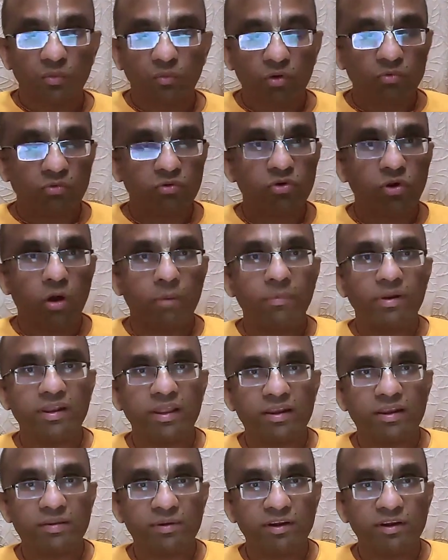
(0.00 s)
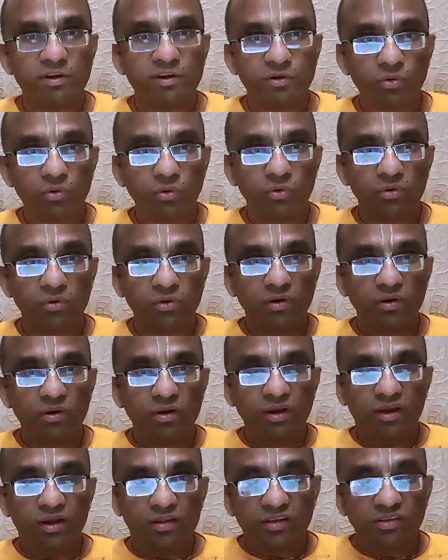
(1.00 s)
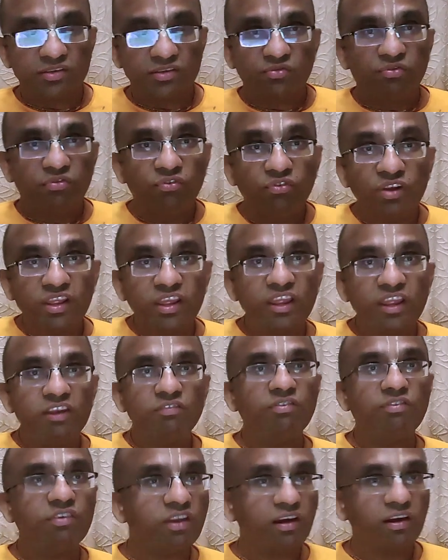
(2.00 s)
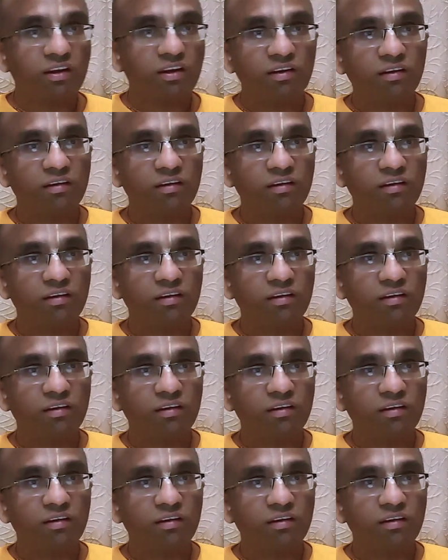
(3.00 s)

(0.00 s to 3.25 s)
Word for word: what would normally anybody do? Just flee in fear.